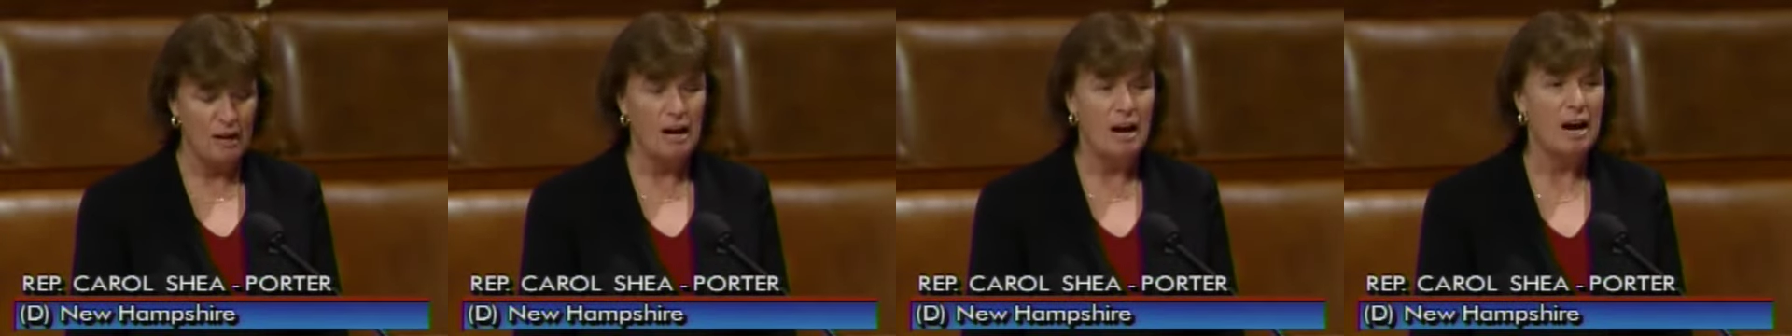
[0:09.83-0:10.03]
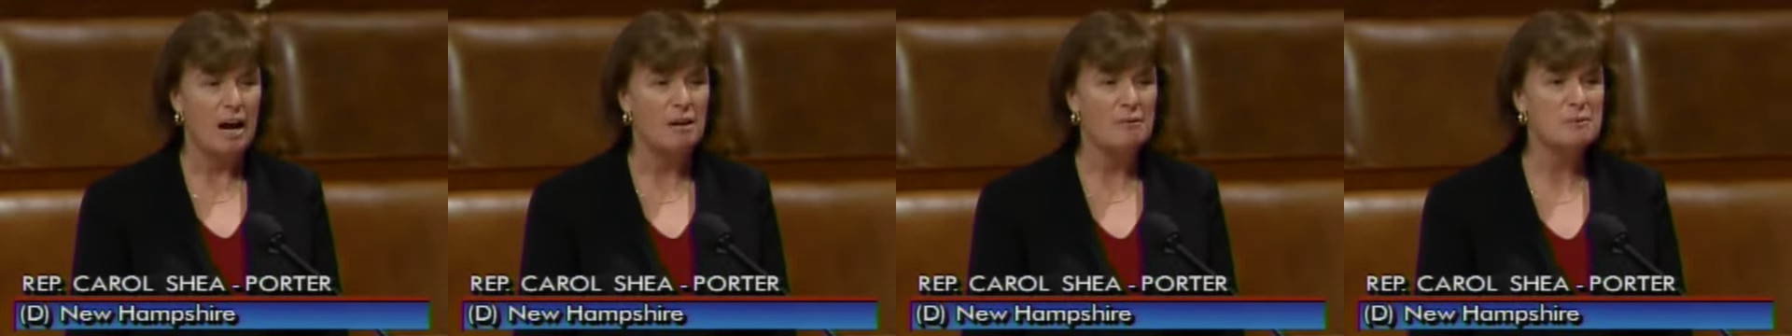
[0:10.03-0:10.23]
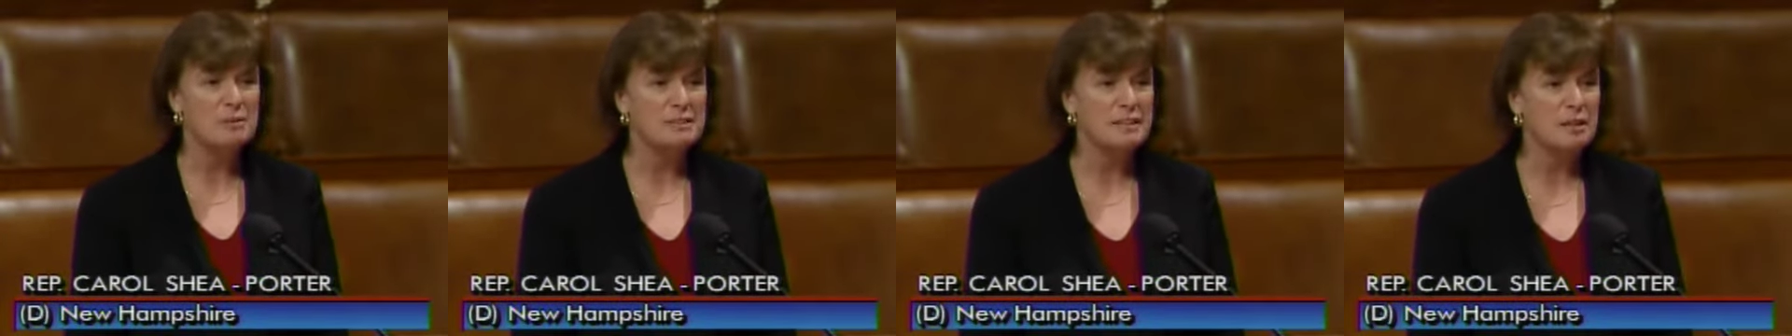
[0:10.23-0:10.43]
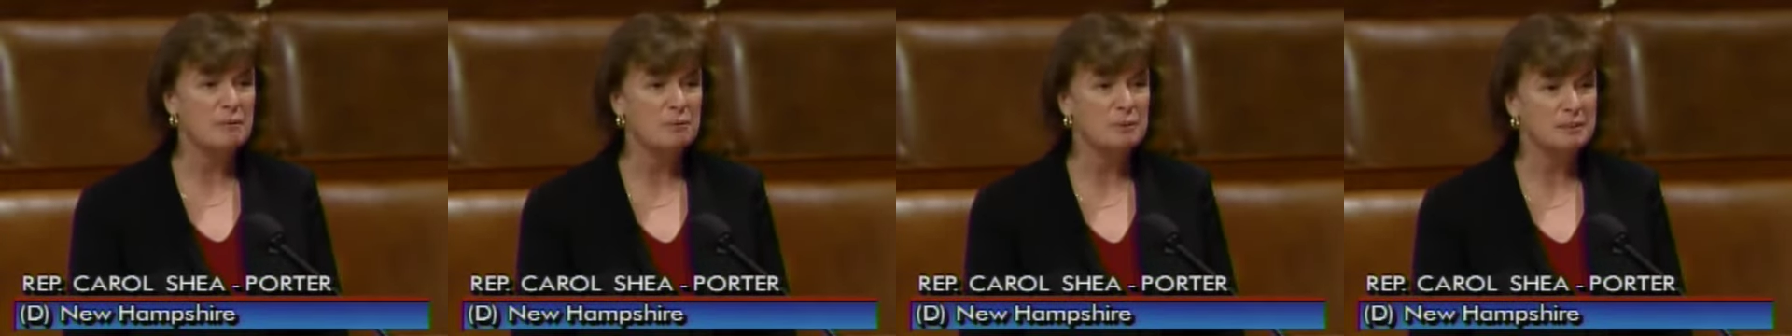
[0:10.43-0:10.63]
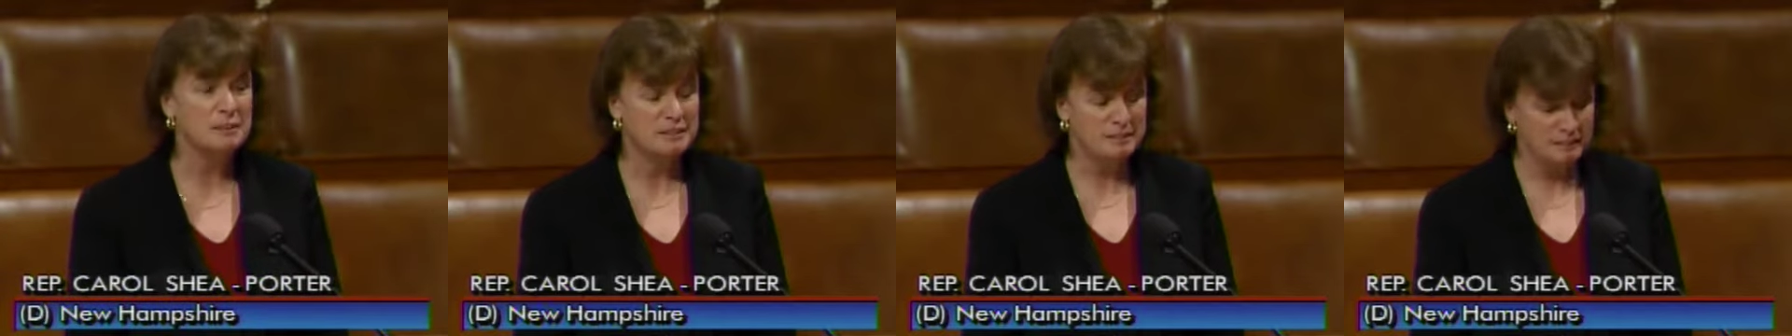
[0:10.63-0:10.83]
I was
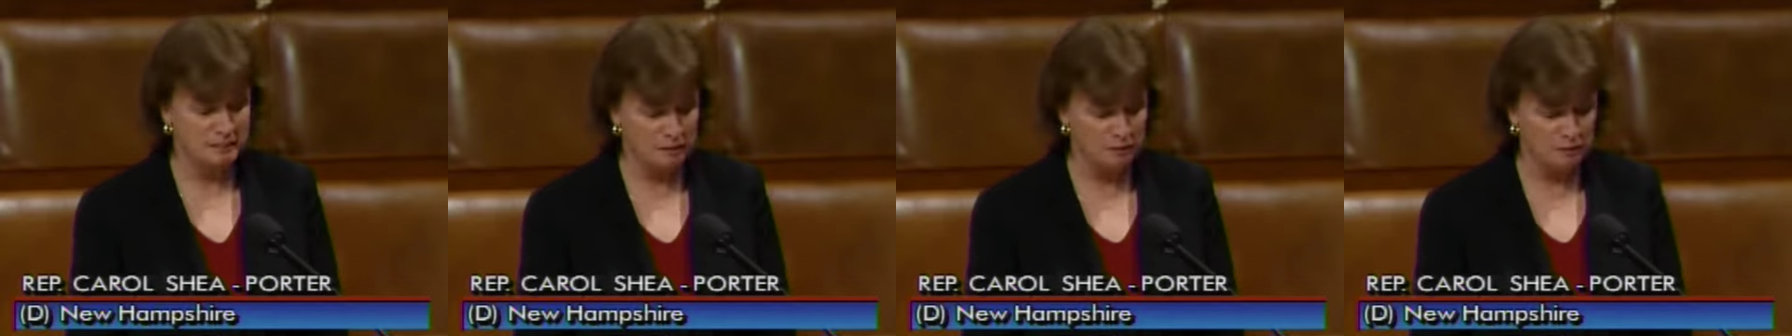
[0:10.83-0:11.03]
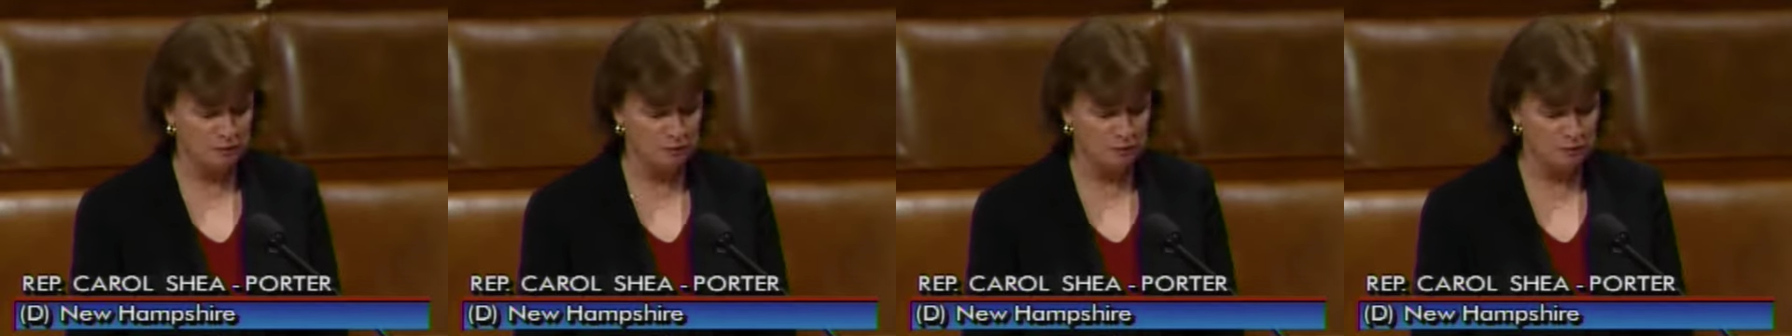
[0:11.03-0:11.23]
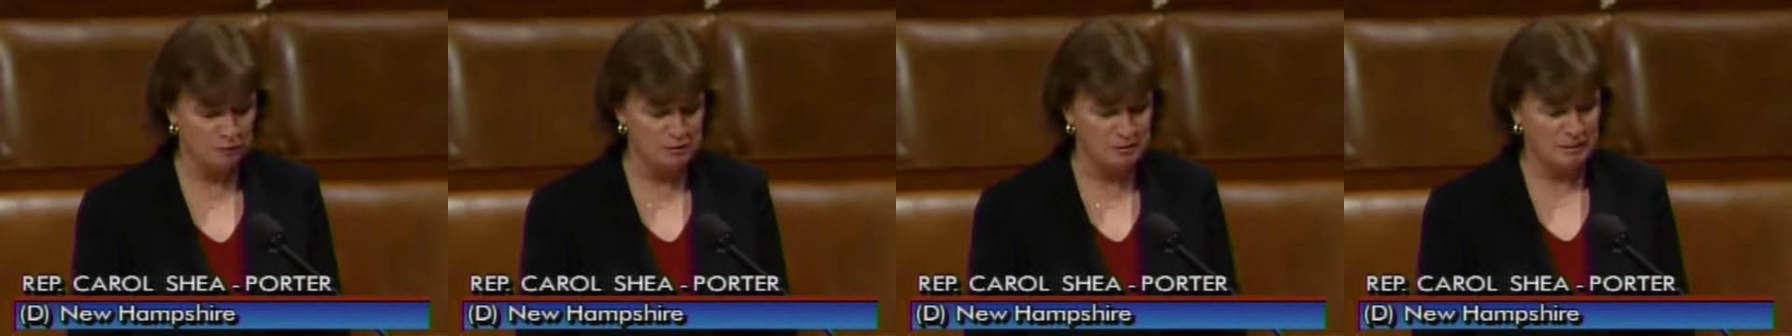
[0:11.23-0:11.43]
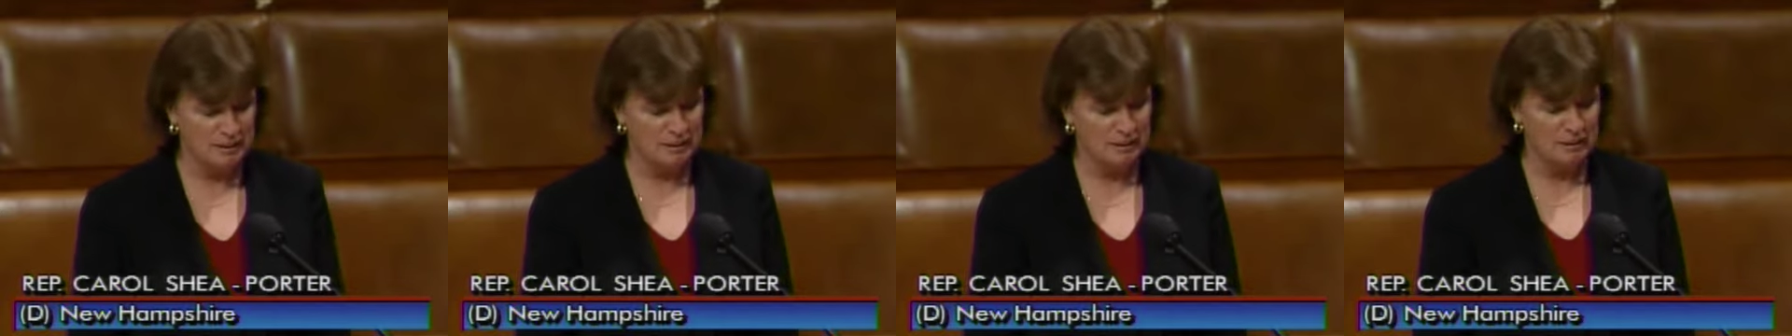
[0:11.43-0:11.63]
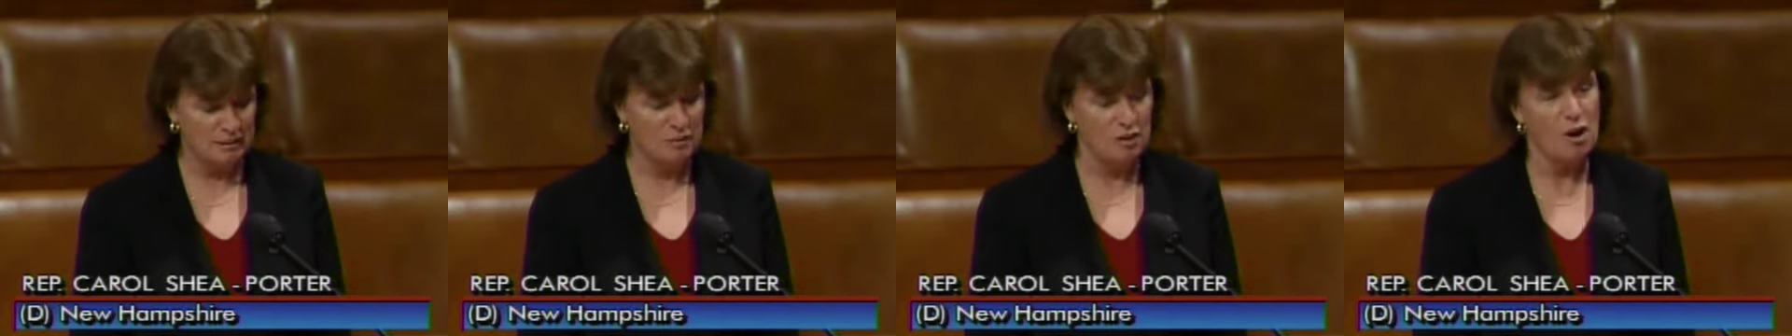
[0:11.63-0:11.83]
able to see the
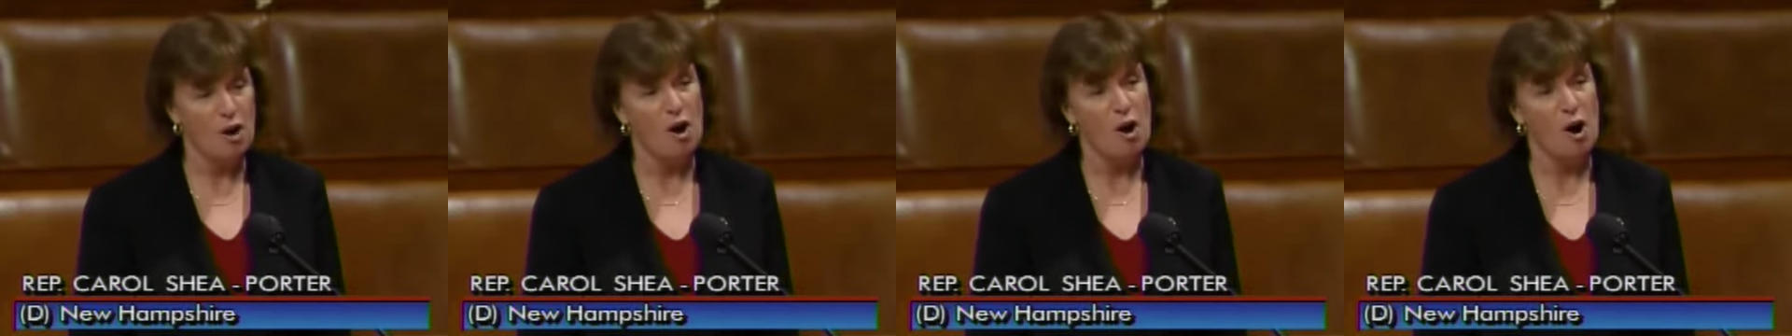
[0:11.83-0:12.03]
firsthand